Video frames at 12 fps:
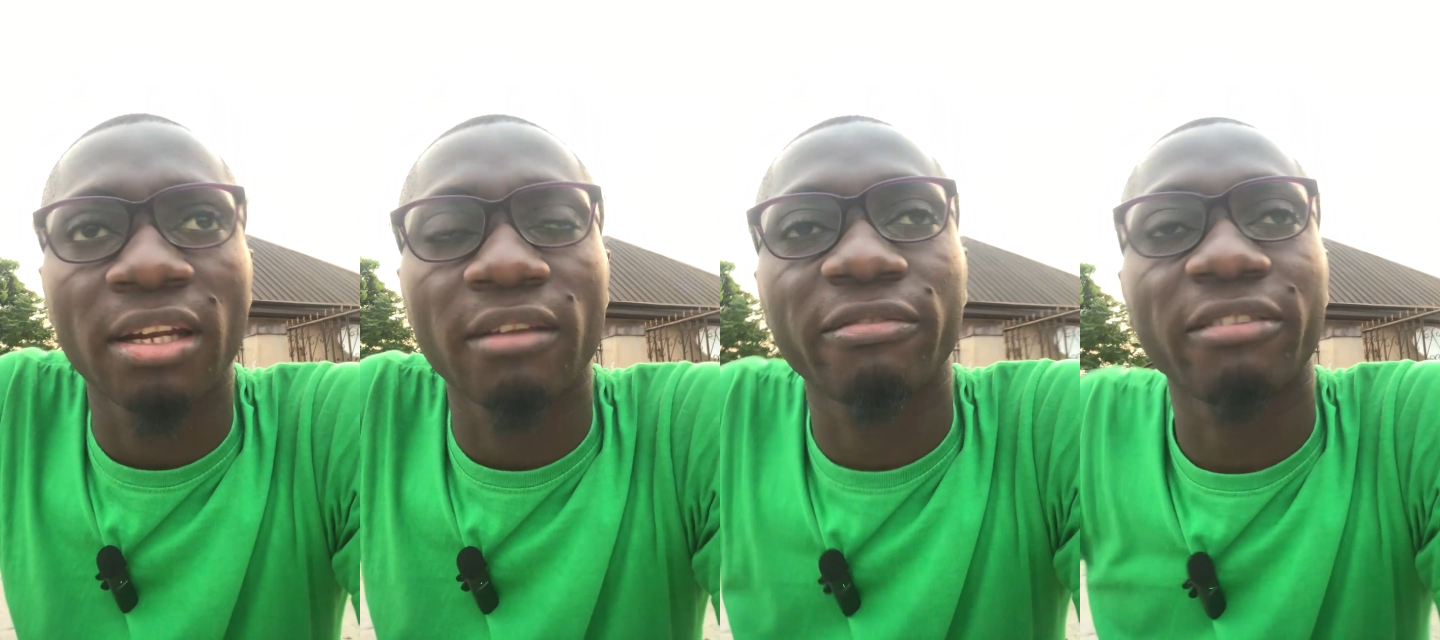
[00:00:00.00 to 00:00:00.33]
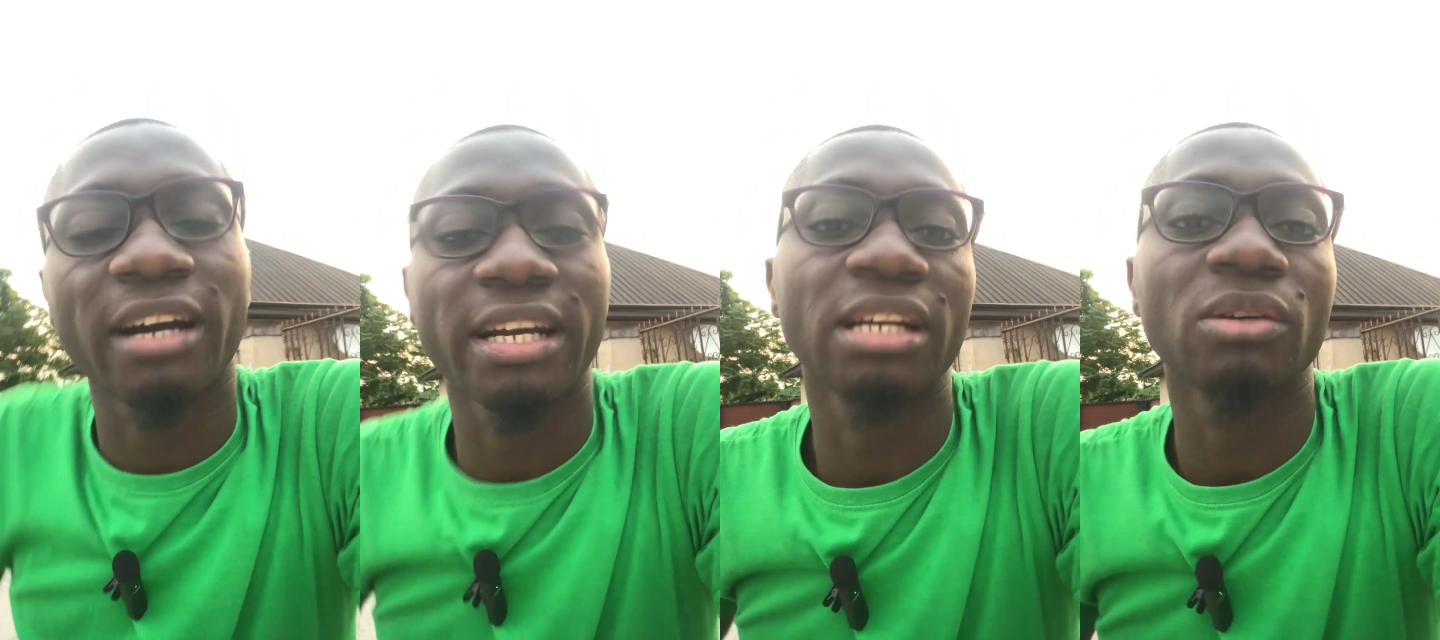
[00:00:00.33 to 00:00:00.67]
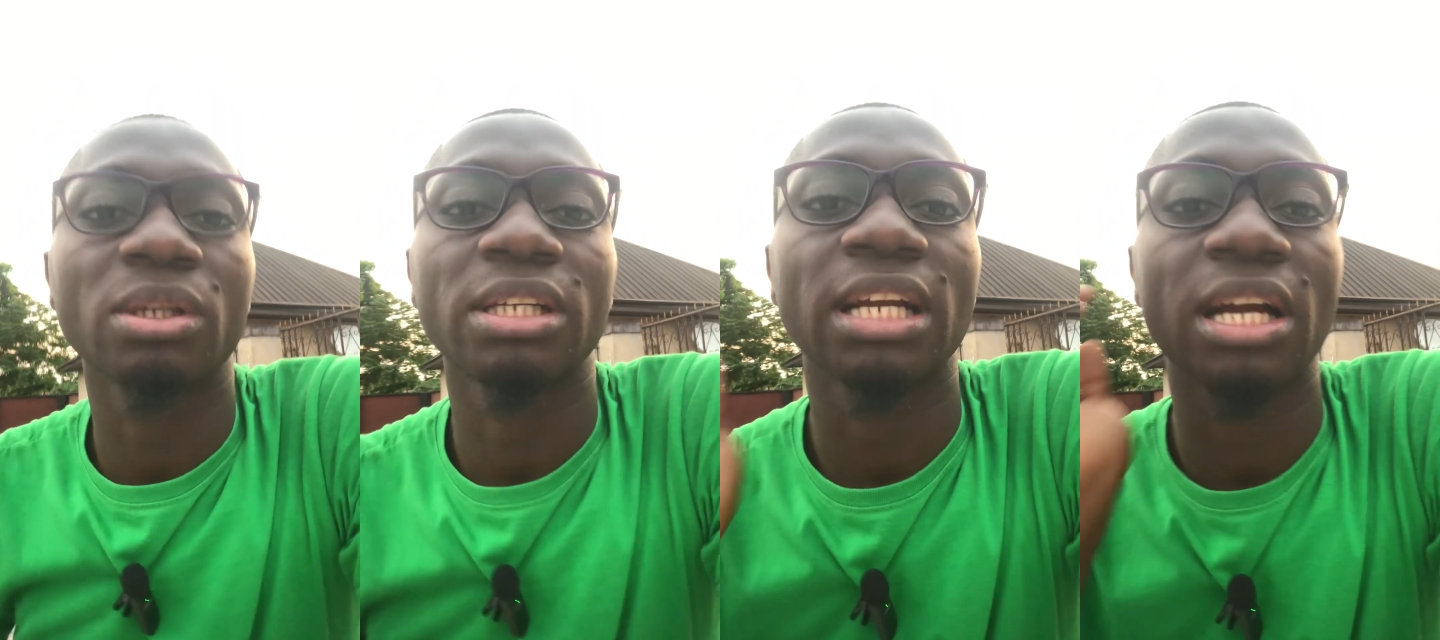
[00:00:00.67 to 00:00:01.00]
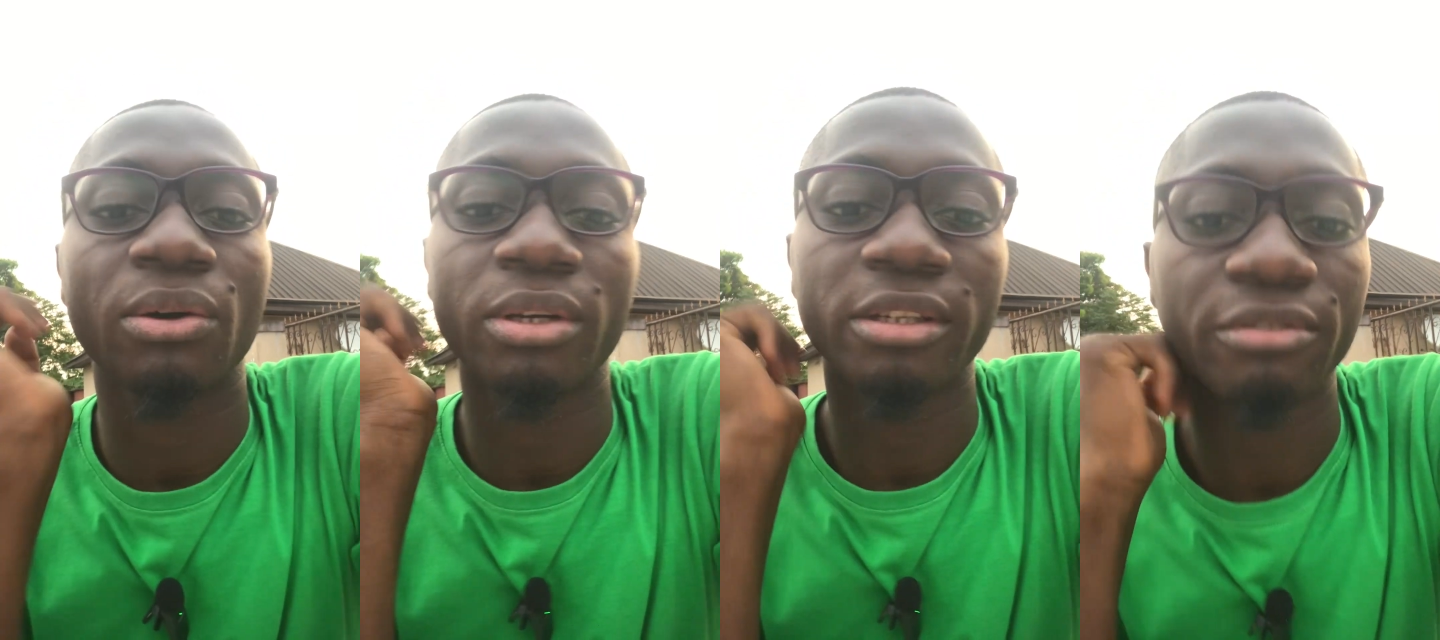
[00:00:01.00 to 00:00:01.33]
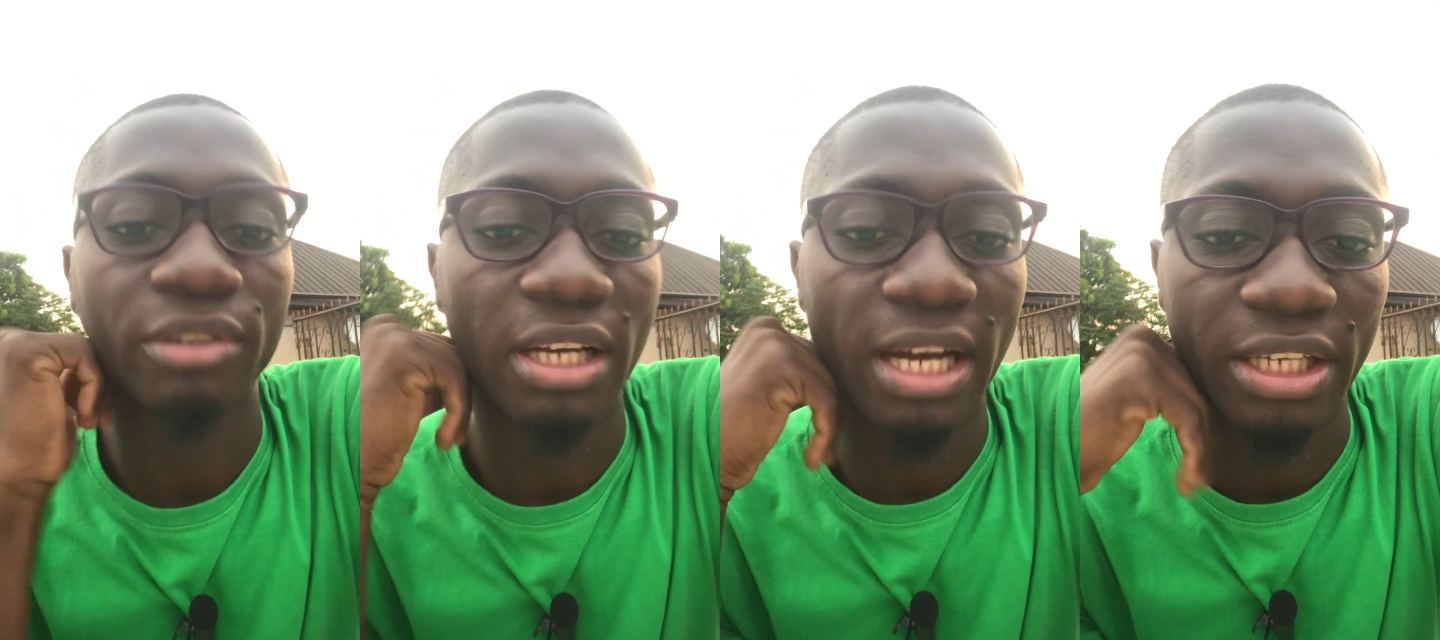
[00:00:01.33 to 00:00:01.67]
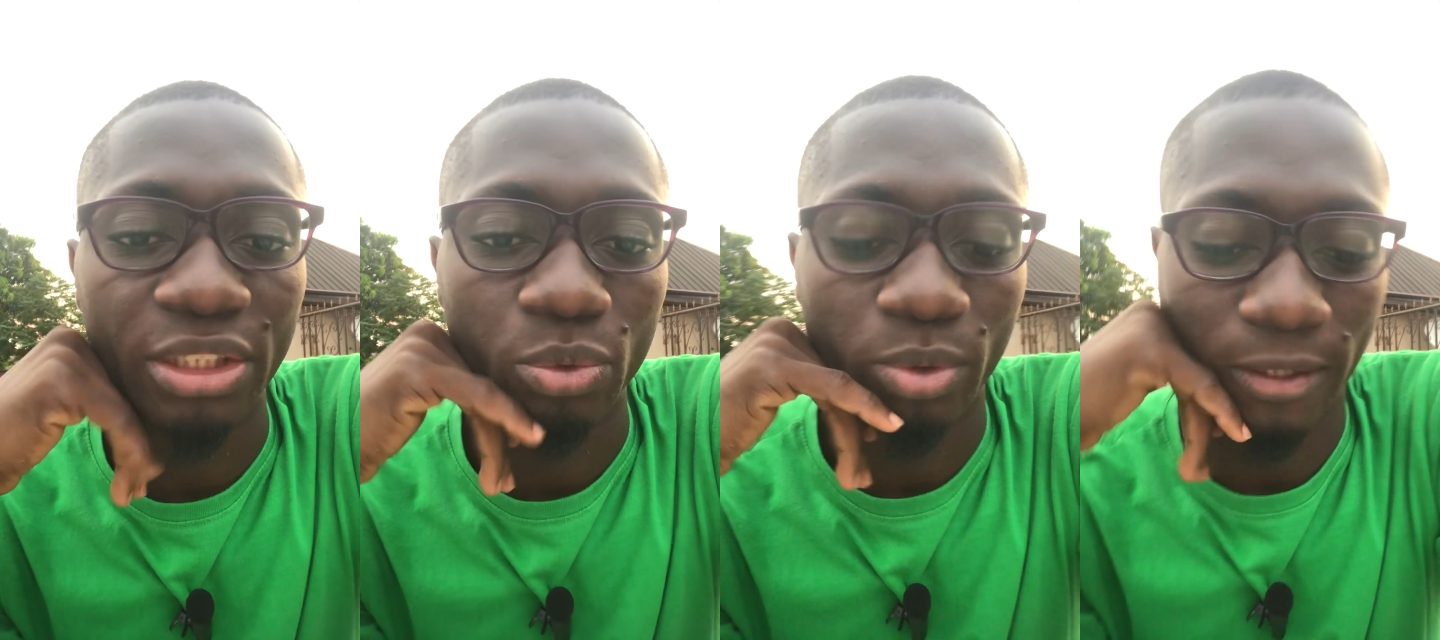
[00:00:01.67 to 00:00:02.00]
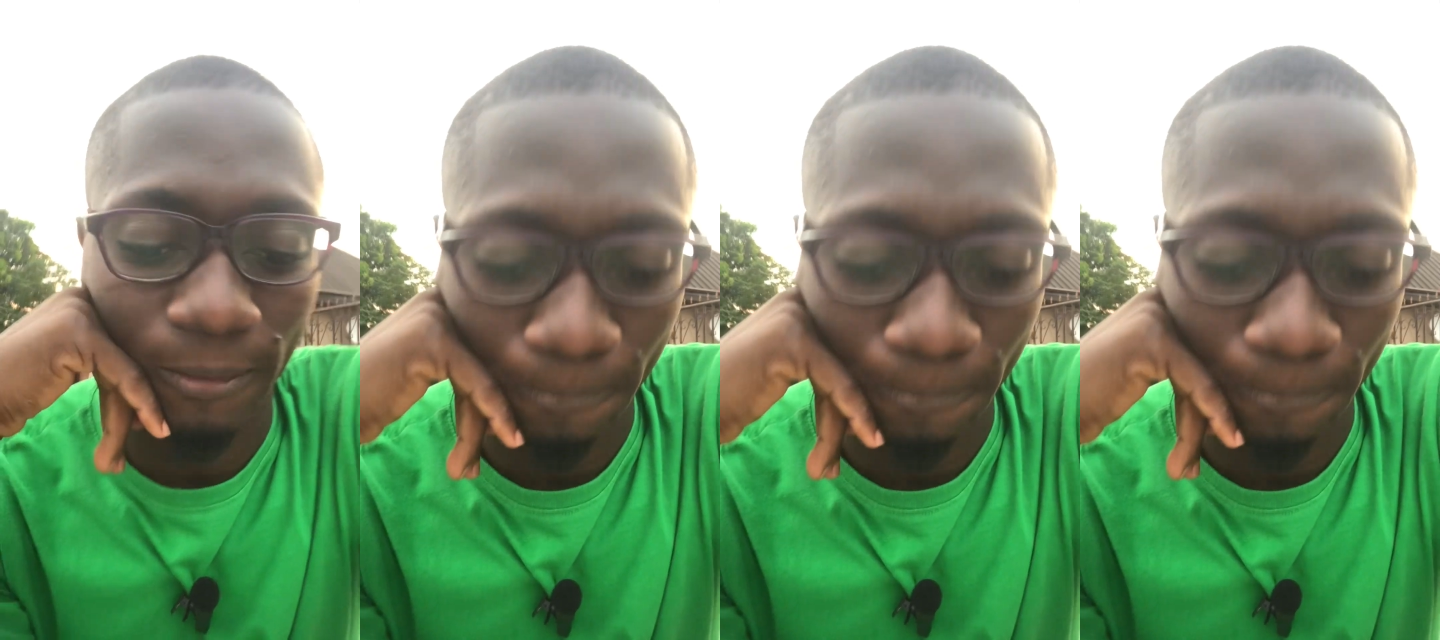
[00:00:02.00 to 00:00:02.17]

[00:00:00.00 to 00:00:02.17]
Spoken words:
The final one that I'll leave you guys with,